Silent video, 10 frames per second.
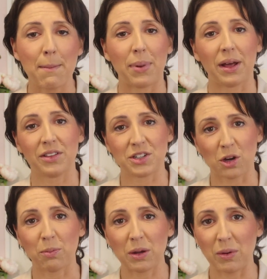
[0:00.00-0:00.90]
But the
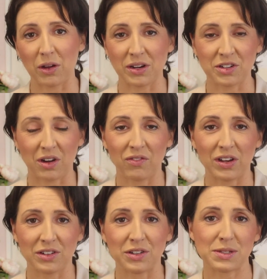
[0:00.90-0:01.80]
topic we're going to
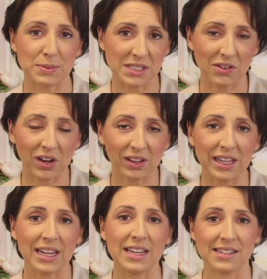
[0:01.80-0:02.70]
dive into
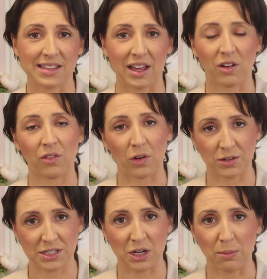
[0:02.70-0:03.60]
specifically is that of
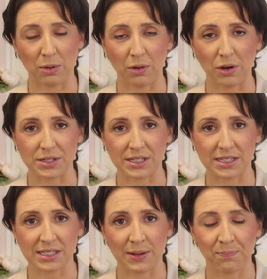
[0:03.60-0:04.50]

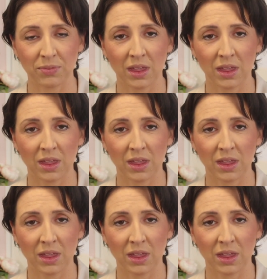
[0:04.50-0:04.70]
osteoporosis.